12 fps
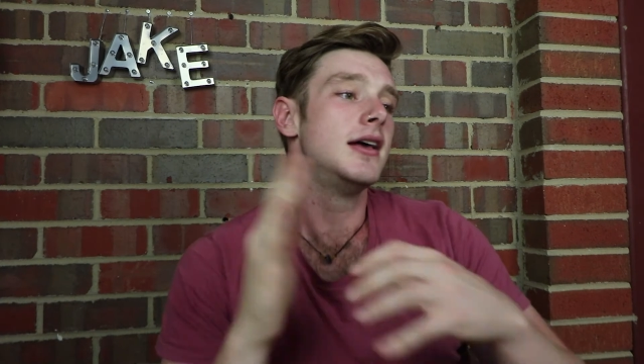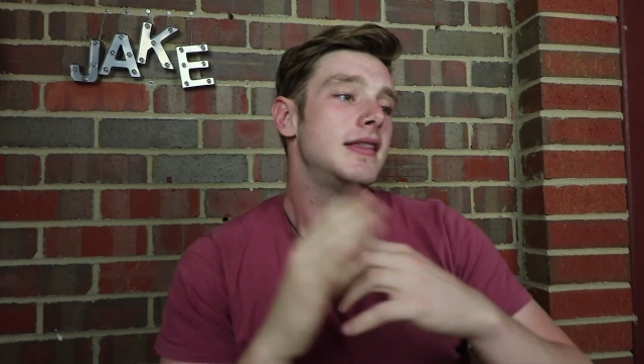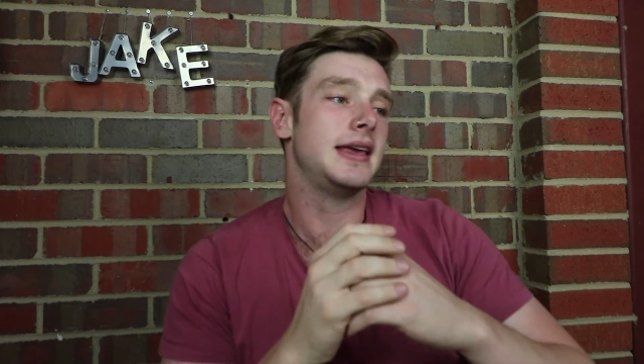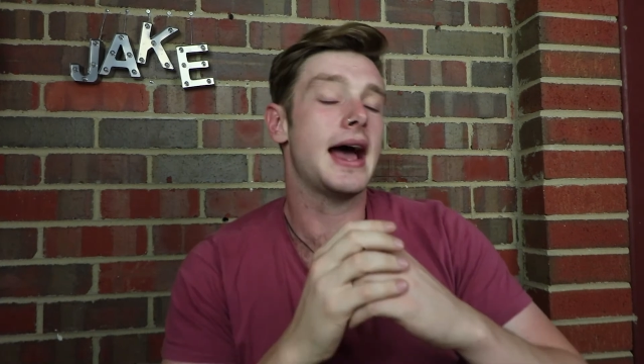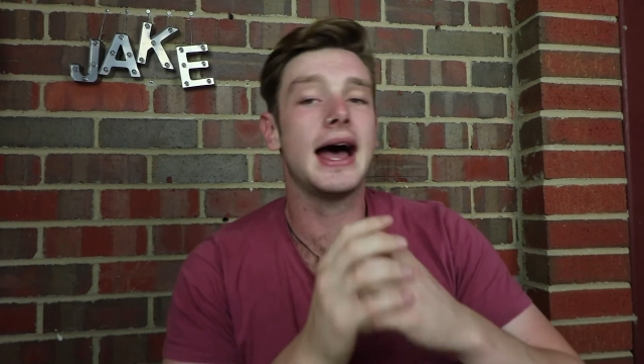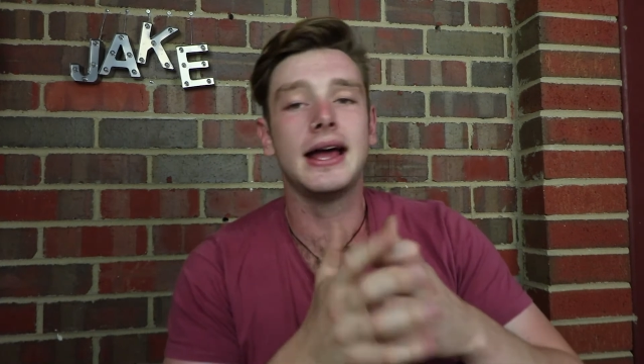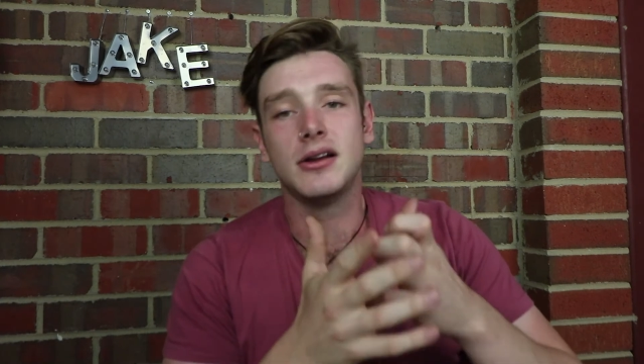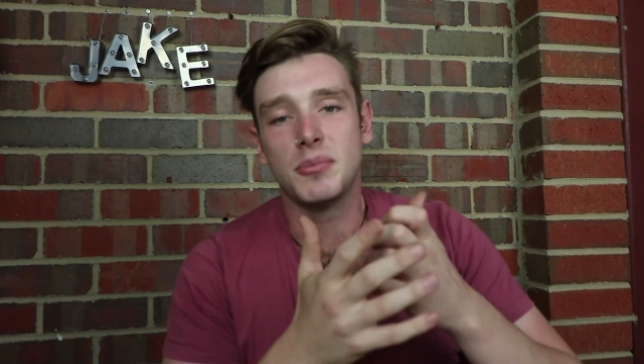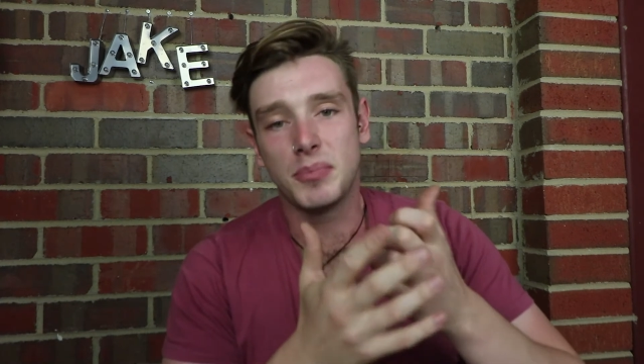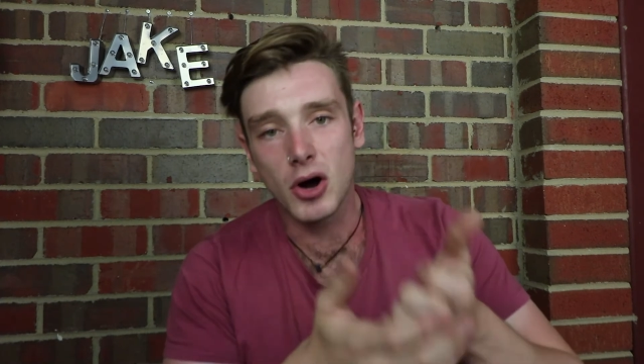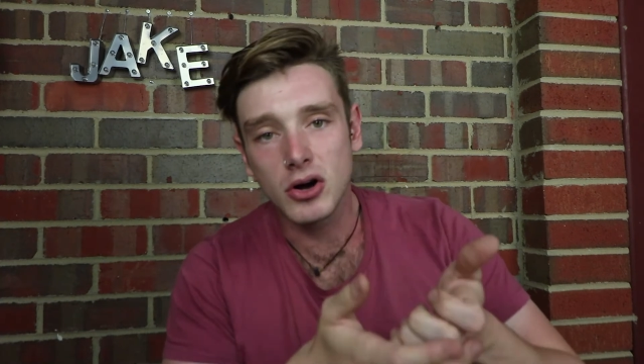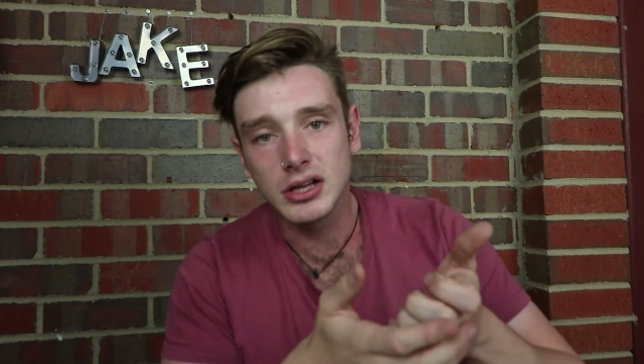the ad
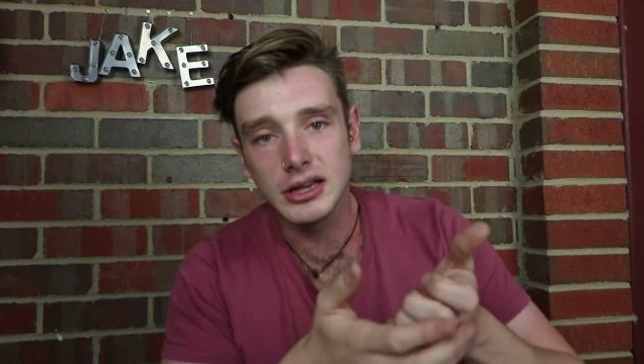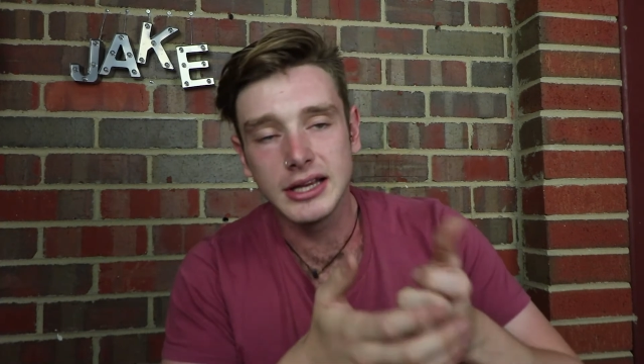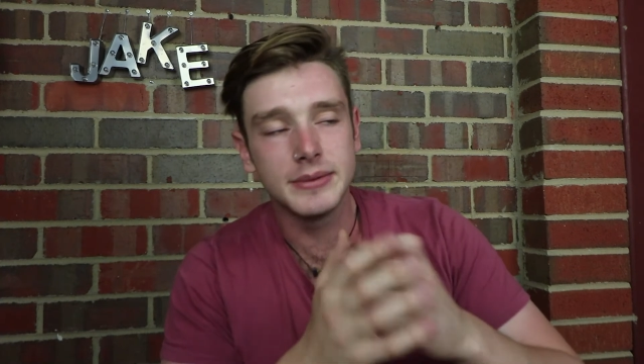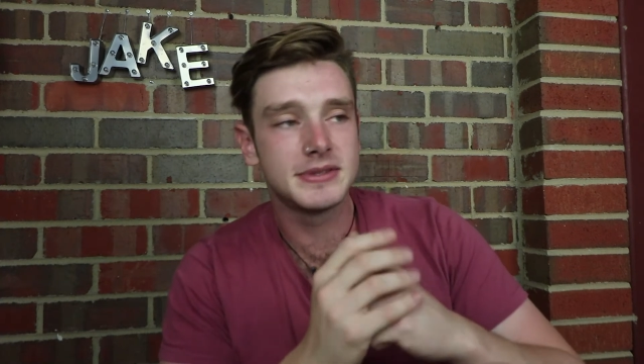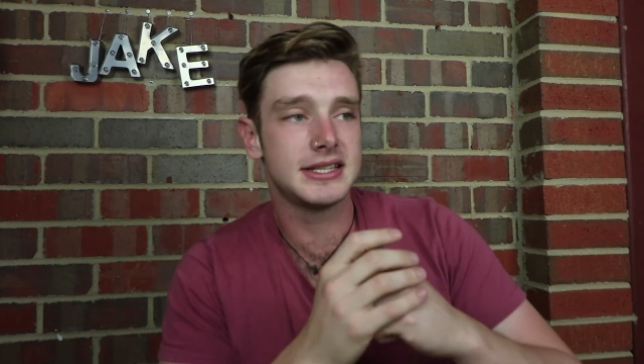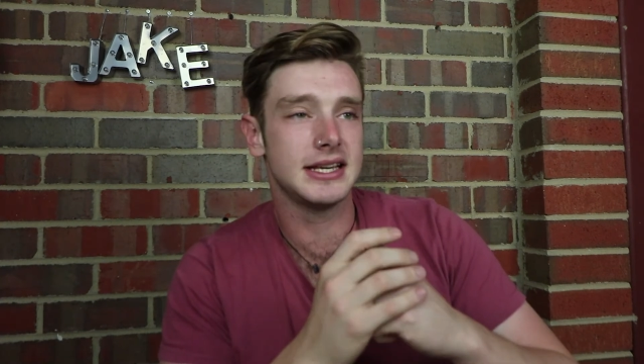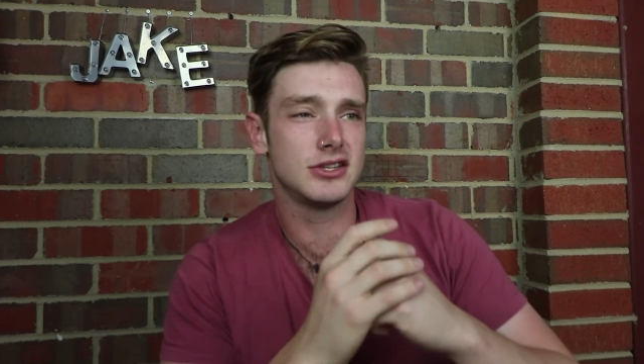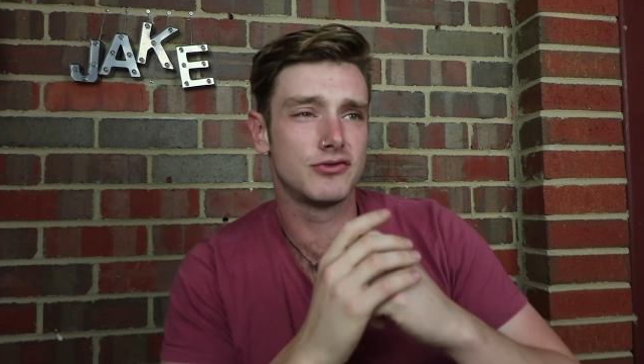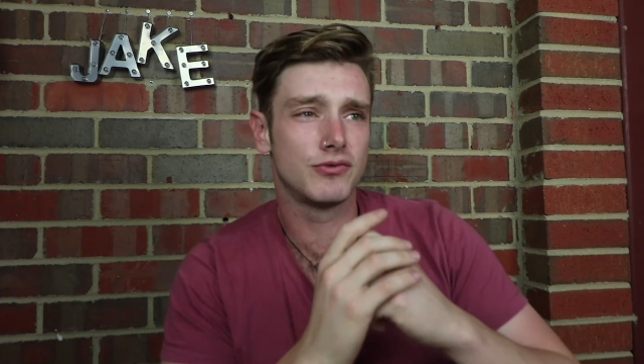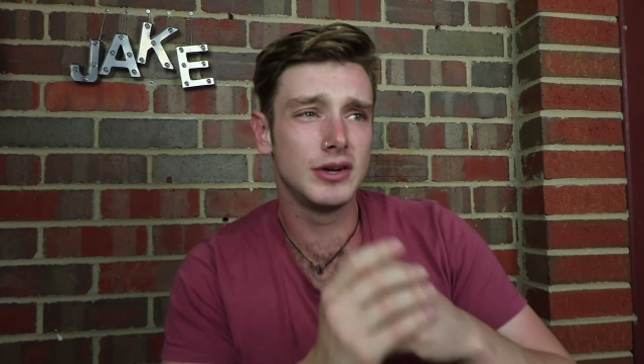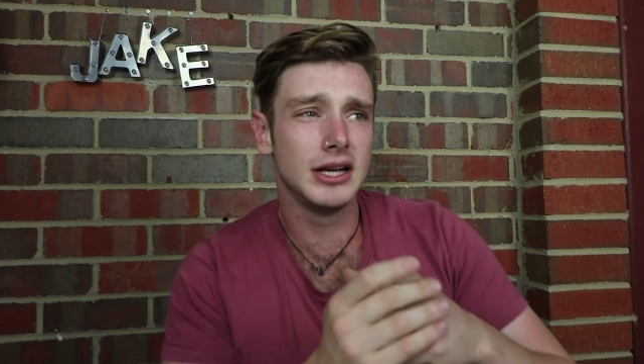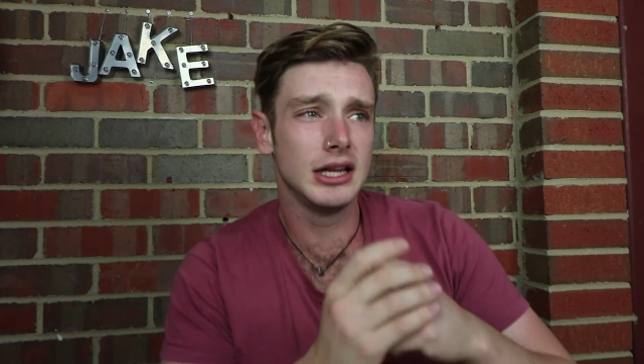apocalypse is
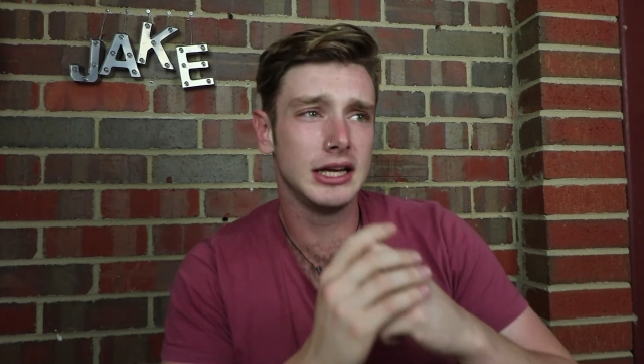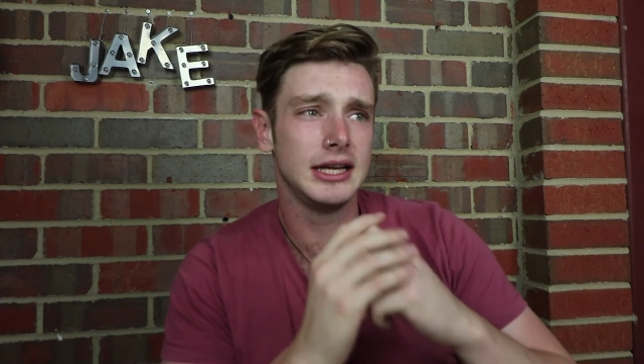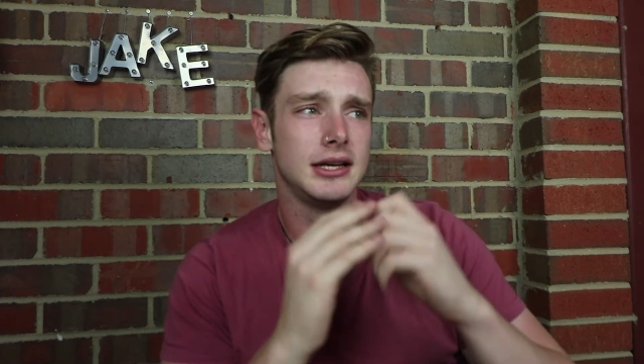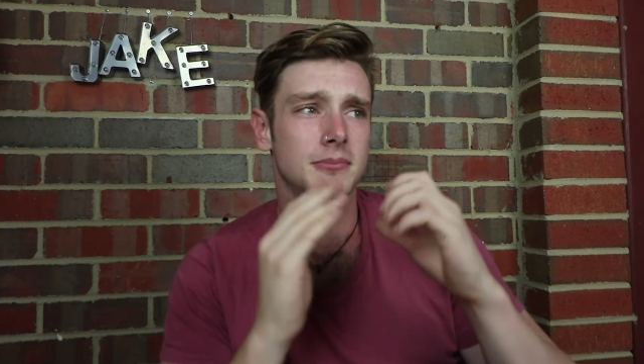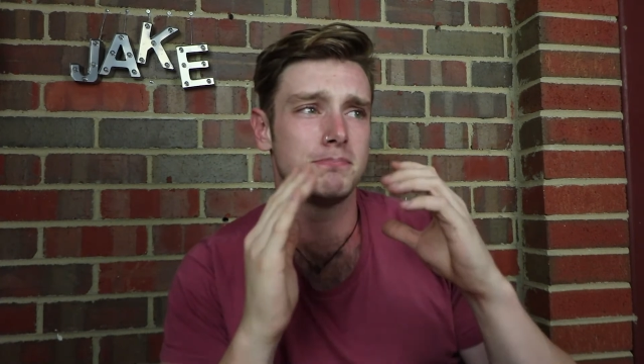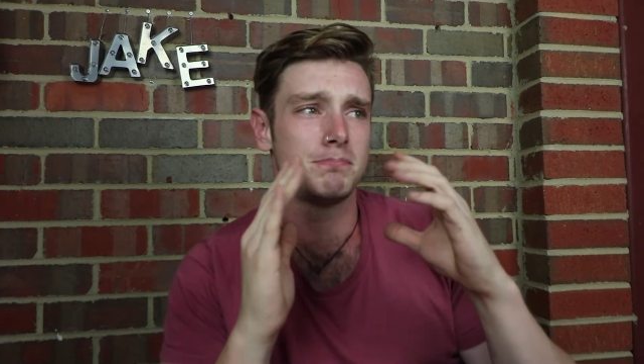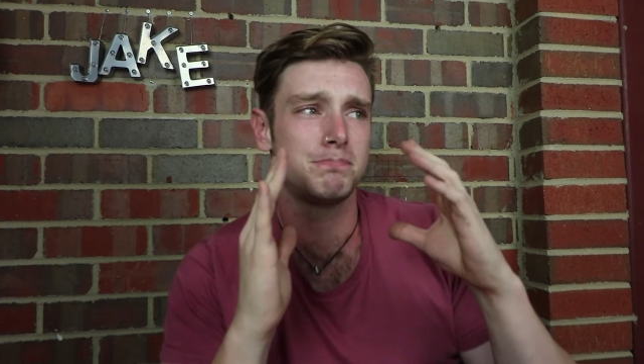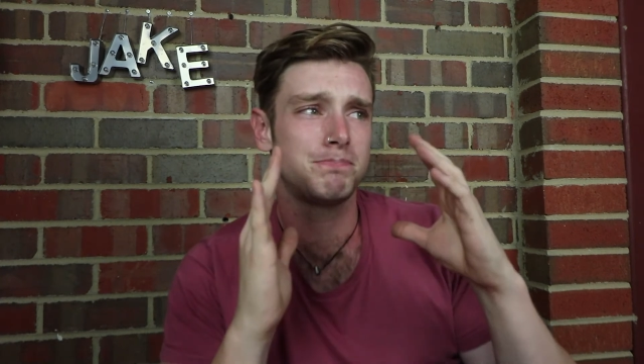really